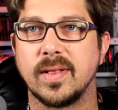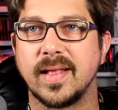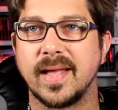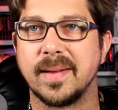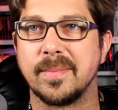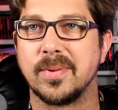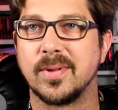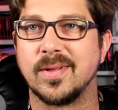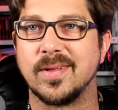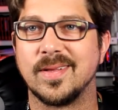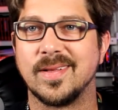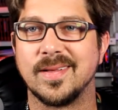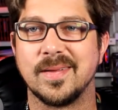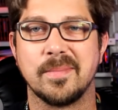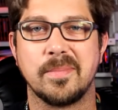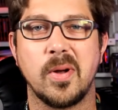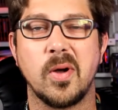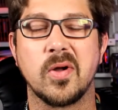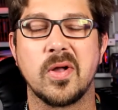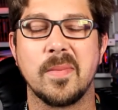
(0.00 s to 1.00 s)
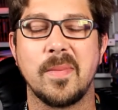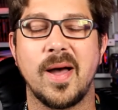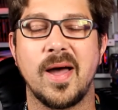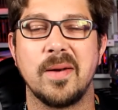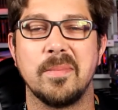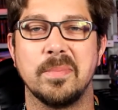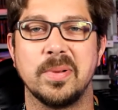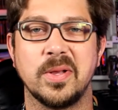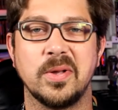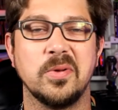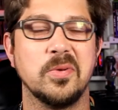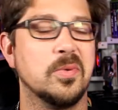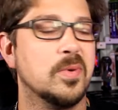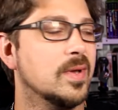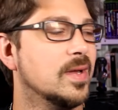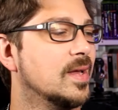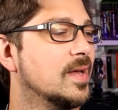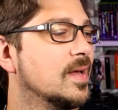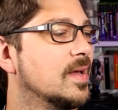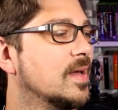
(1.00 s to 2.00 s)
label, Pokemon Blue
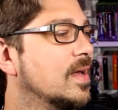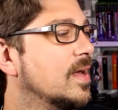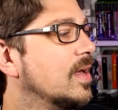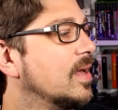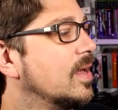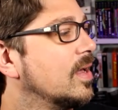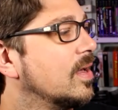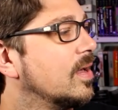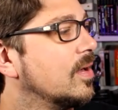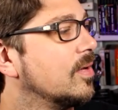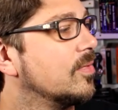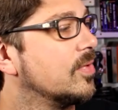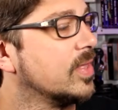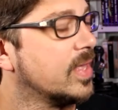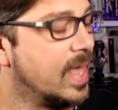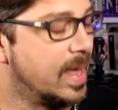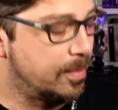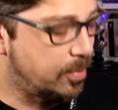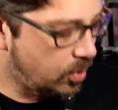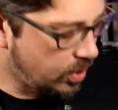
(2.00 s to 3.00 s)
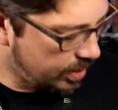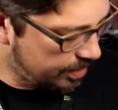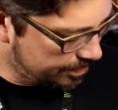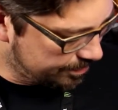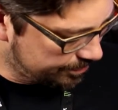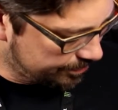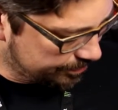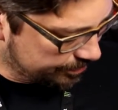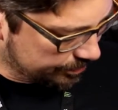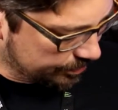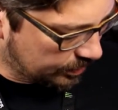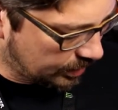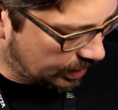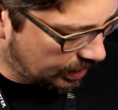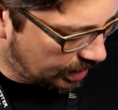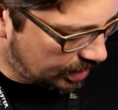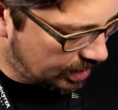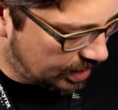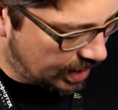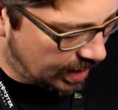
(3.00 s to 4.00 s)
for the Game Boy.
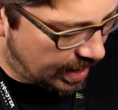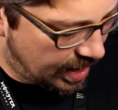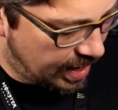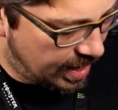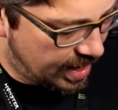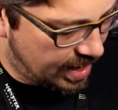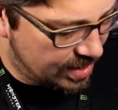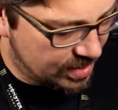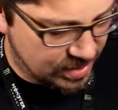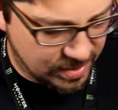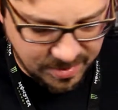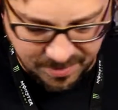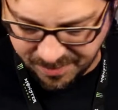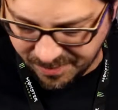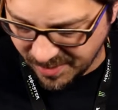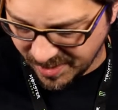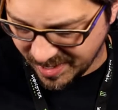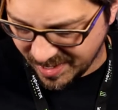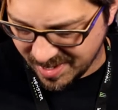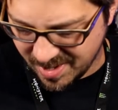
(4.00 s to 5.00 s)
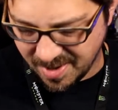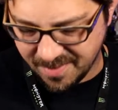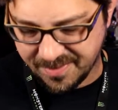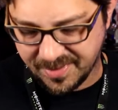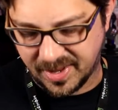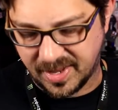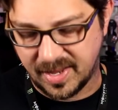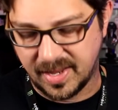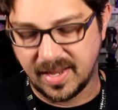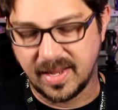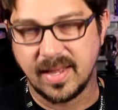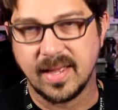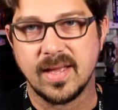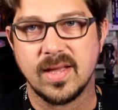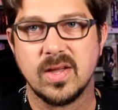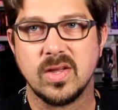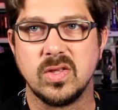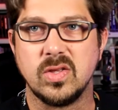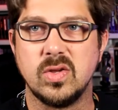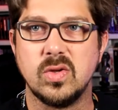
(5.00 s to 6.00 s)
And funny enough, he
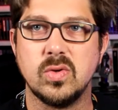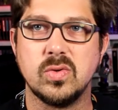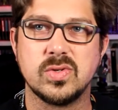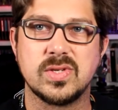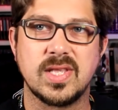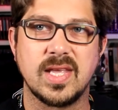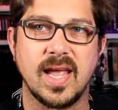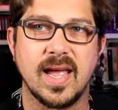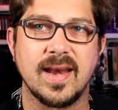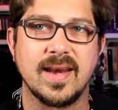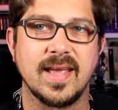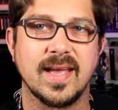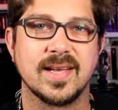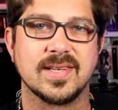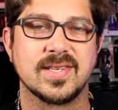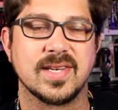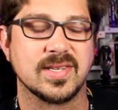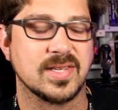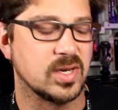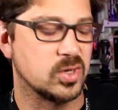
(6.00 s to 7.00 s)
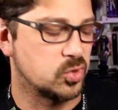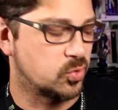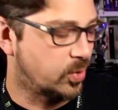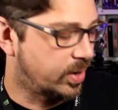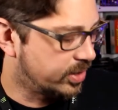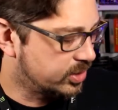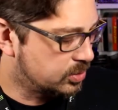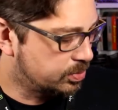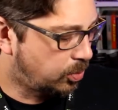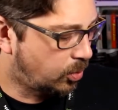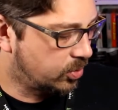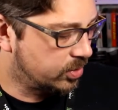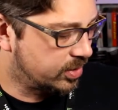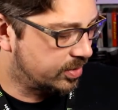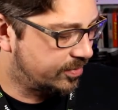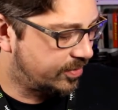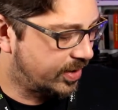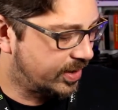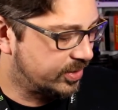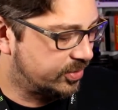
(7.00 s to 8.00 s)
used the NES as a transport
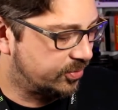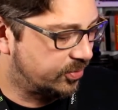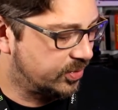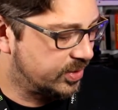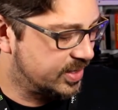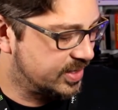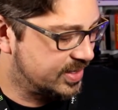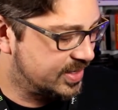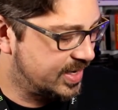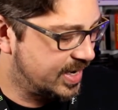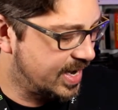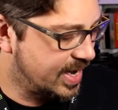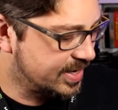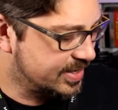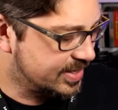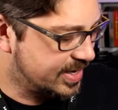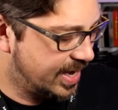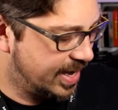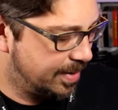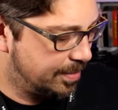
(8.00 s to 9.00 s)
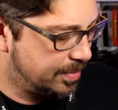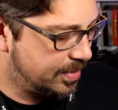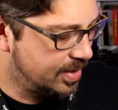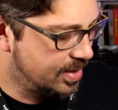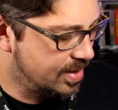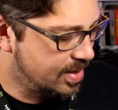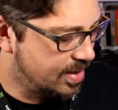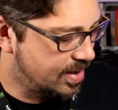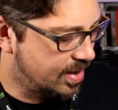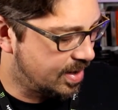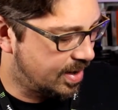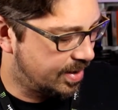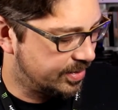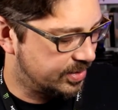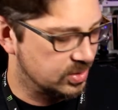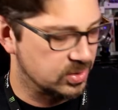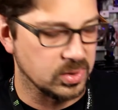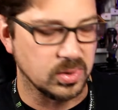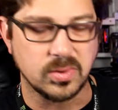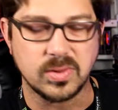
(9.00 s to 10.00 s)
device for this DS game,
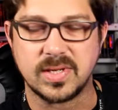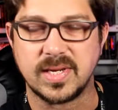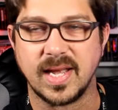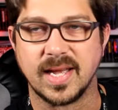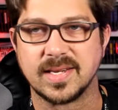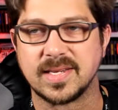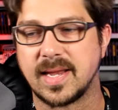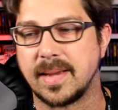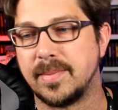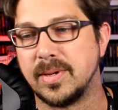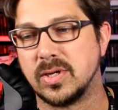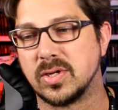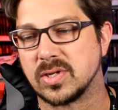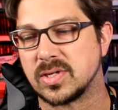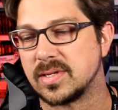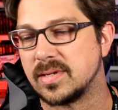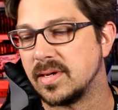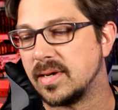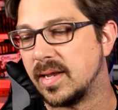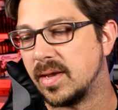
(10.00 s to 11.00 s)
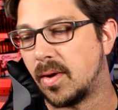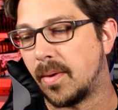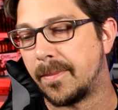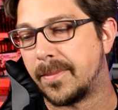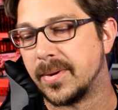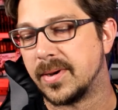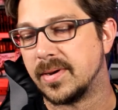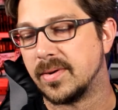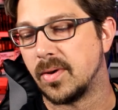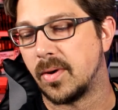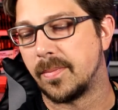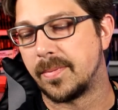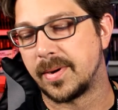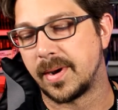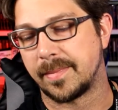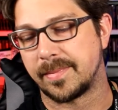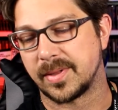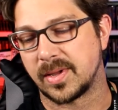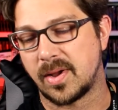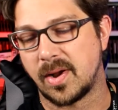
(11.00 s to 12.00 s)
this loose DS game. He opened
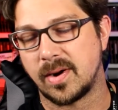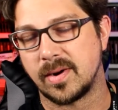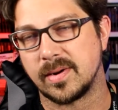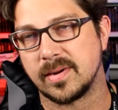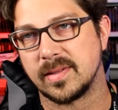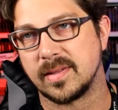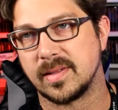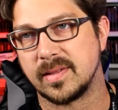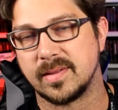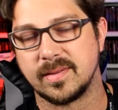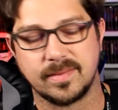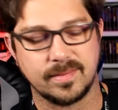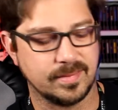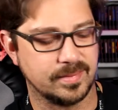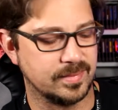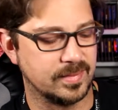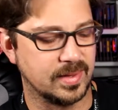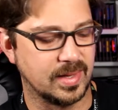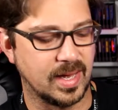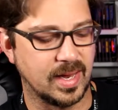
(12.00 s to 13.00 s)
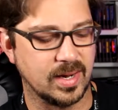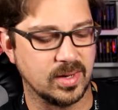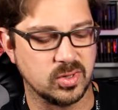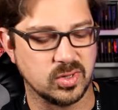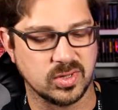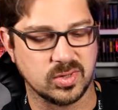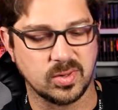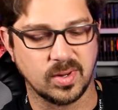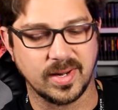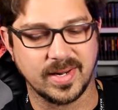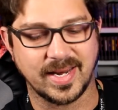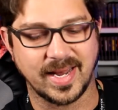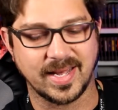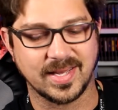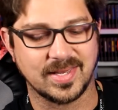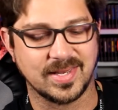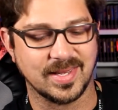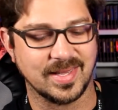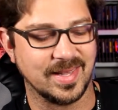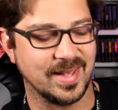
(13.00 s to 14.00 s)
up the cart and let it just sort of
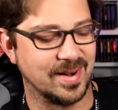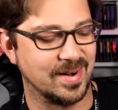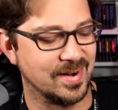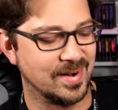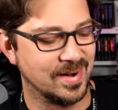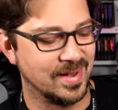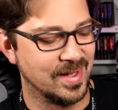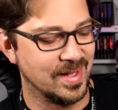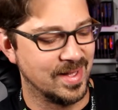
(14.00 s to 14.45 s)
dance in there